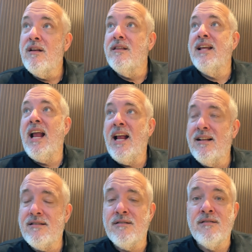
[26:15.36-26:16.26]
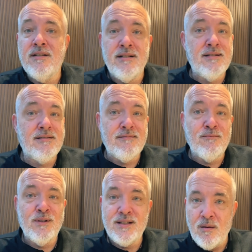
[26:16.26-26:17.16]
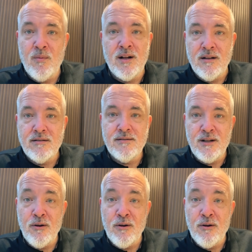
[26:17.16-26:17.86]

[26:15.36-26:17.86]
The answer is with someone else.